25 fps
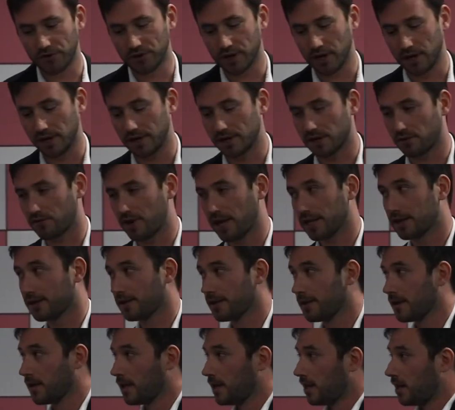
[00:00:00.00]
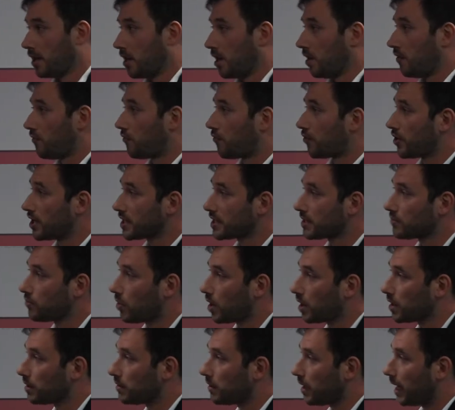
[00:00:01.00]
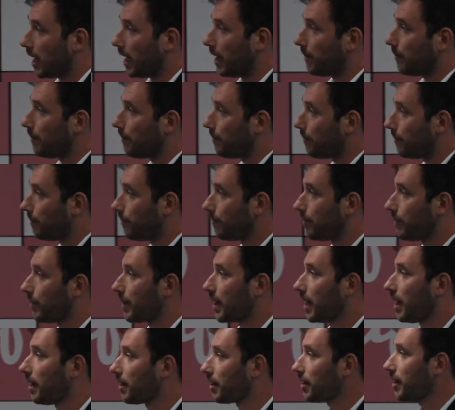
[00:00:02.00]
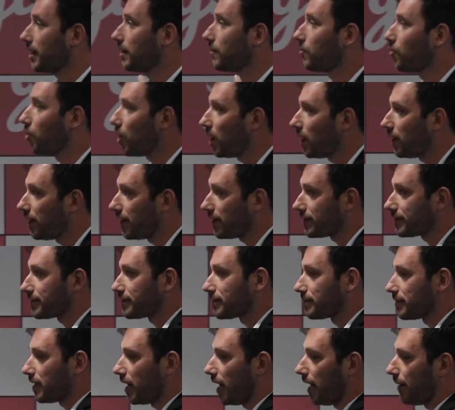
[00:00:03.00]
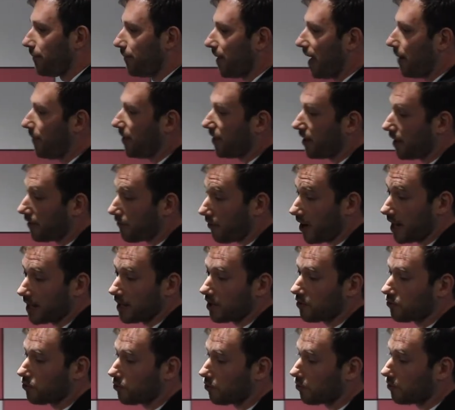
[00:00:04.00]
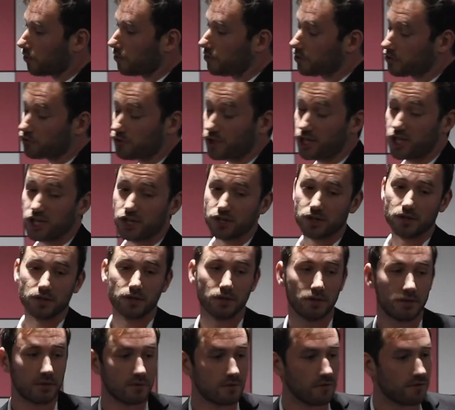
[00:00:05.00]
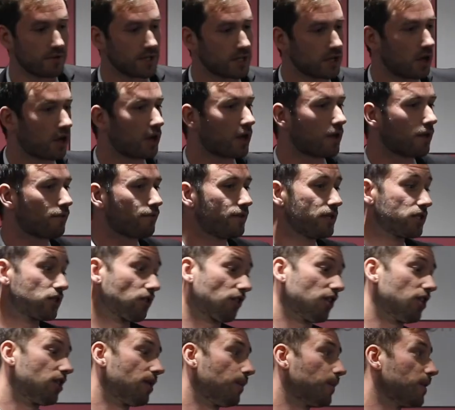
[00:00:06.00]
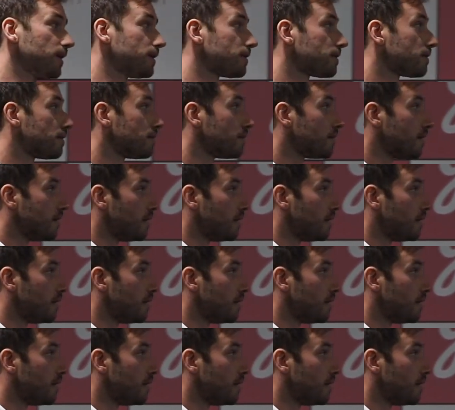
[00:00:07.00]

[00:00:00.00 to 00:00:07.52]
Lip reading: areas, right? First one, healthcare and wellness, everything related to nutrition, to physiotherapies,